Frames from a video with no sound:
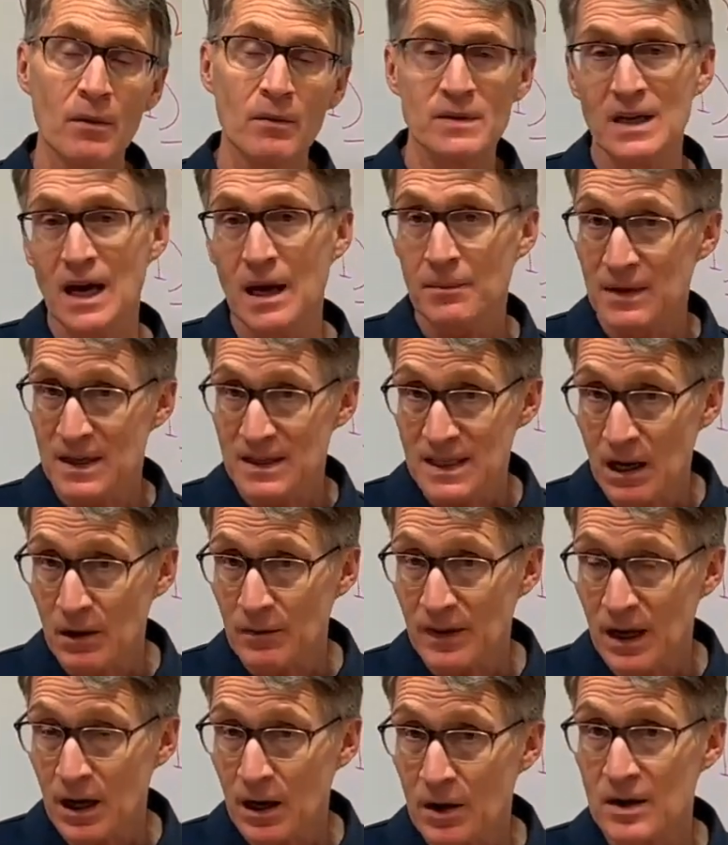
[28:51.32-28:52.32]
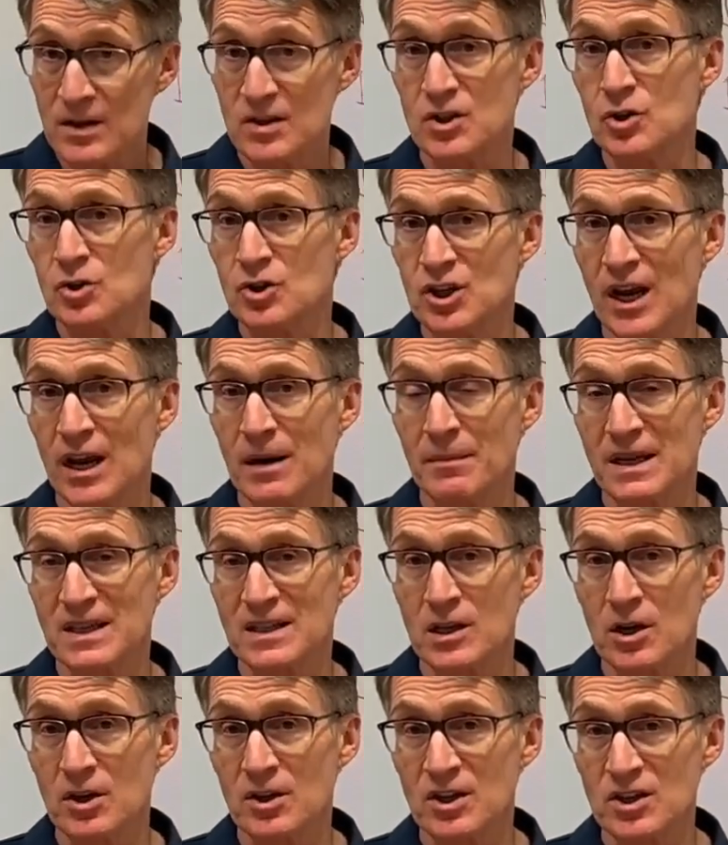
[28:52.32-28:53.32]
type that's out there, is Duchenne
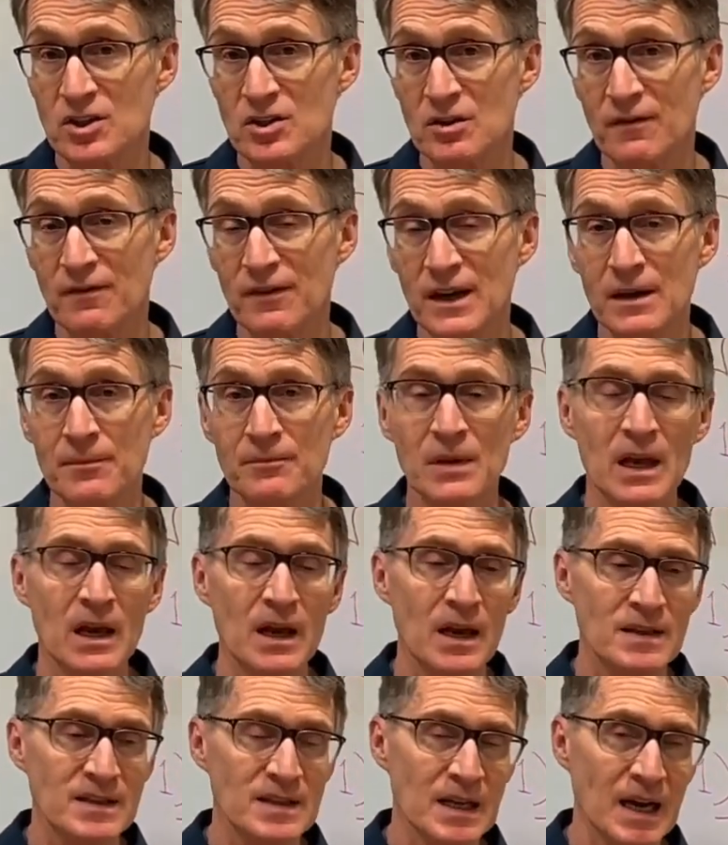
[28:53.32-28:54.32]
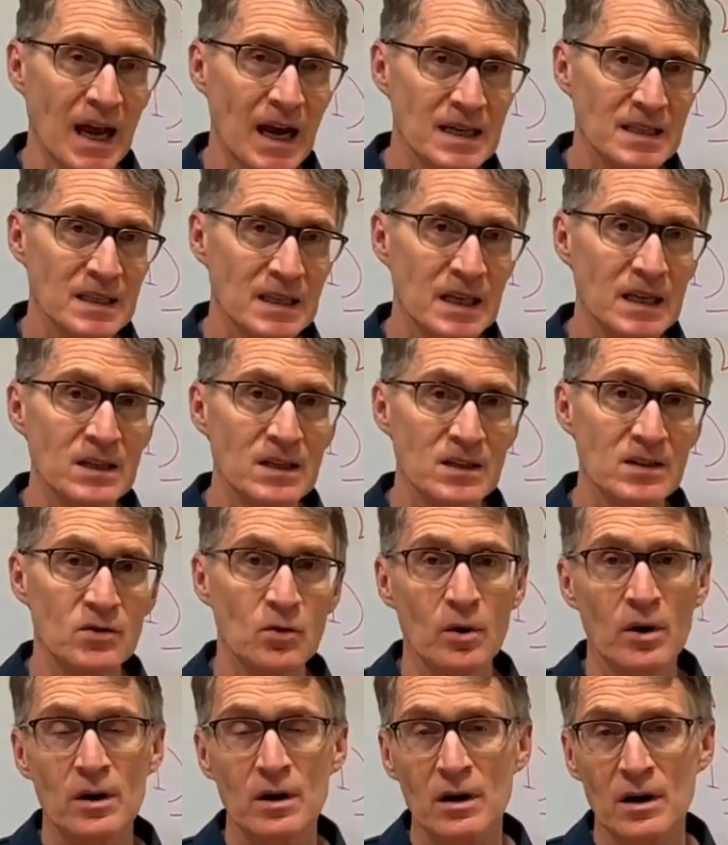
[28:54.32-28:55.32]
muscular dystrophy. It's an X-linked
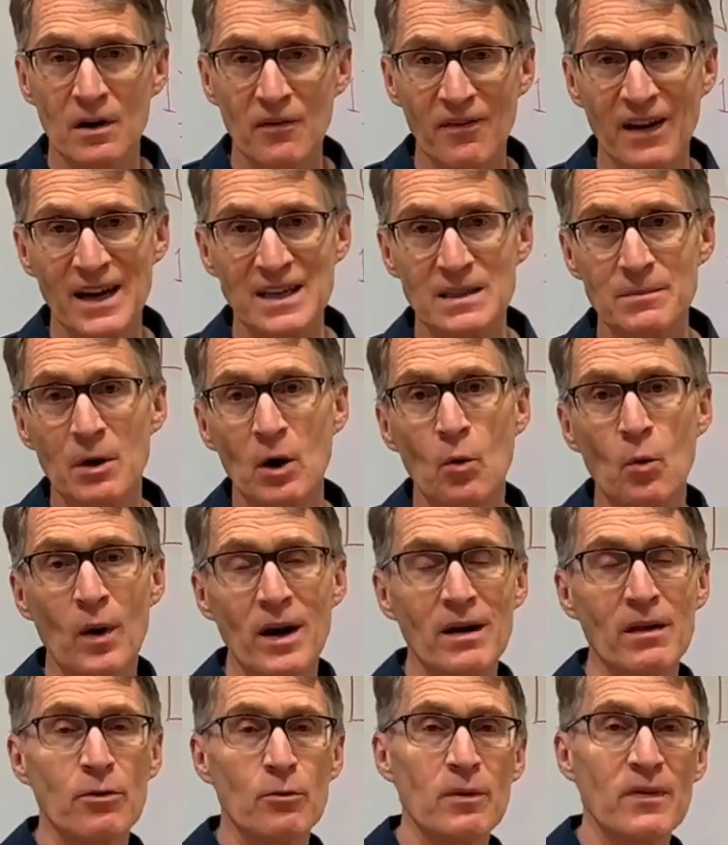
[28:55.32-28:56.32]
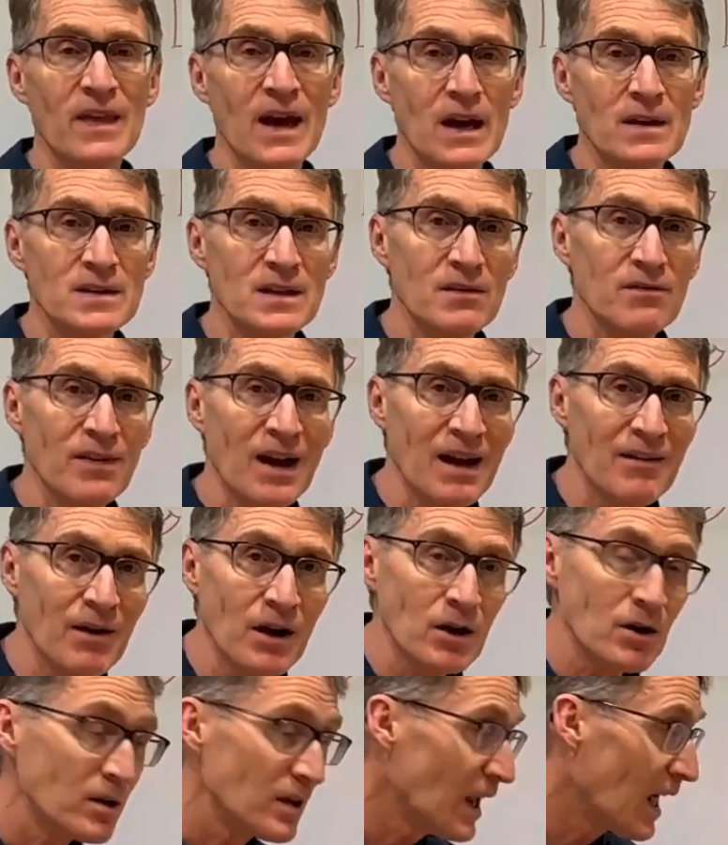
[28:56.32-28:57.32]
disorder. It affects about 1 in
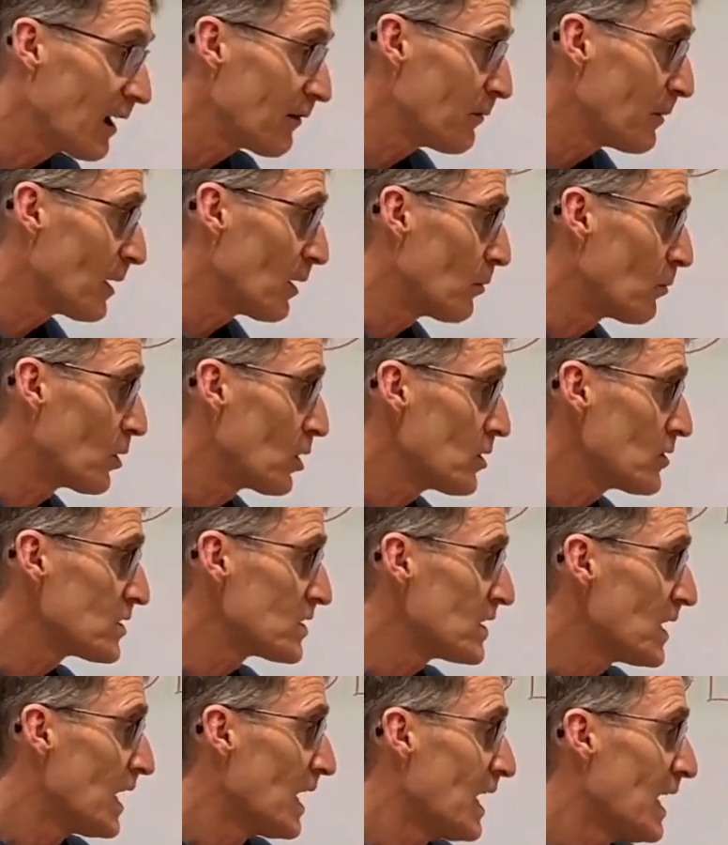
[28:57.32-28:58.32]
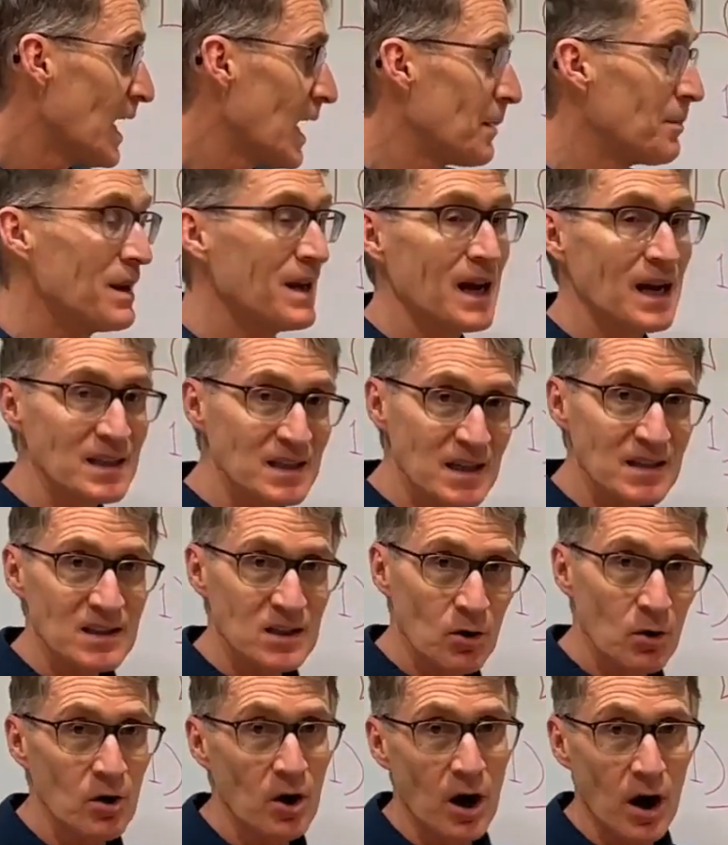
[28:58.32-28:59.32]
3,500 live male births. And because it's
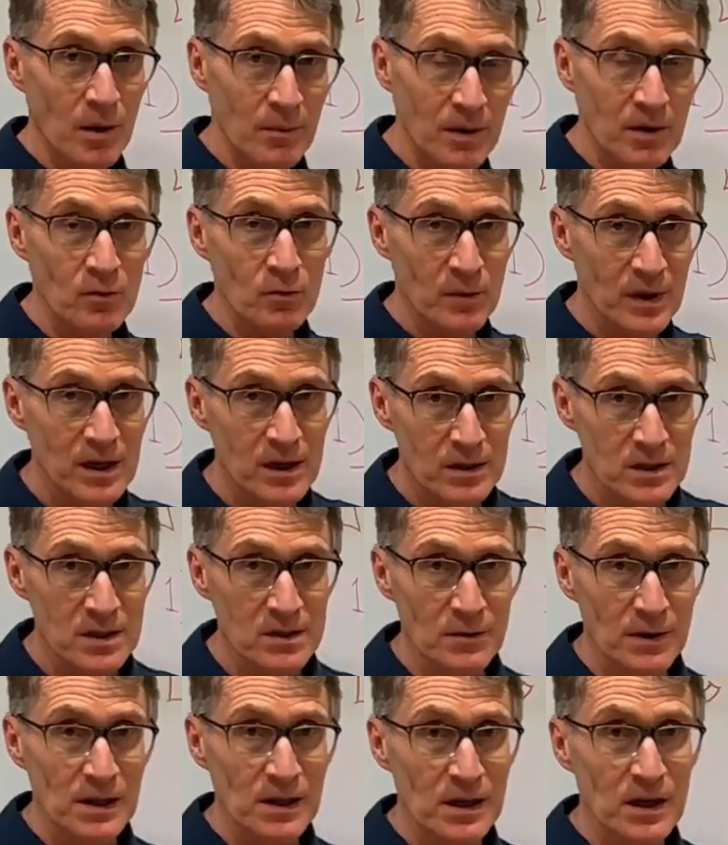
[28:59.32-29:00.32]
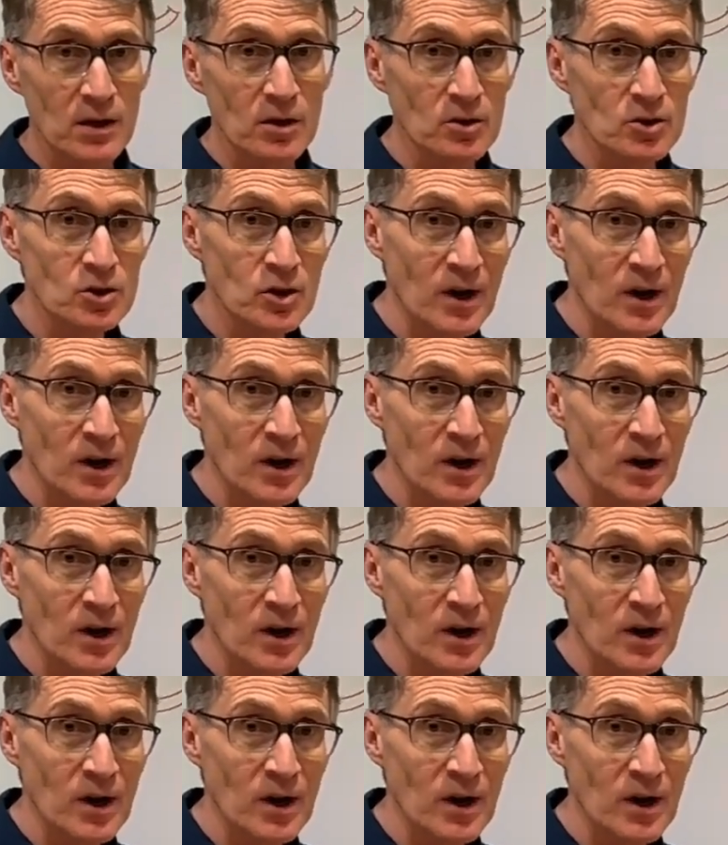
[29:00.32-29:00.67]
so common, we could do a clinical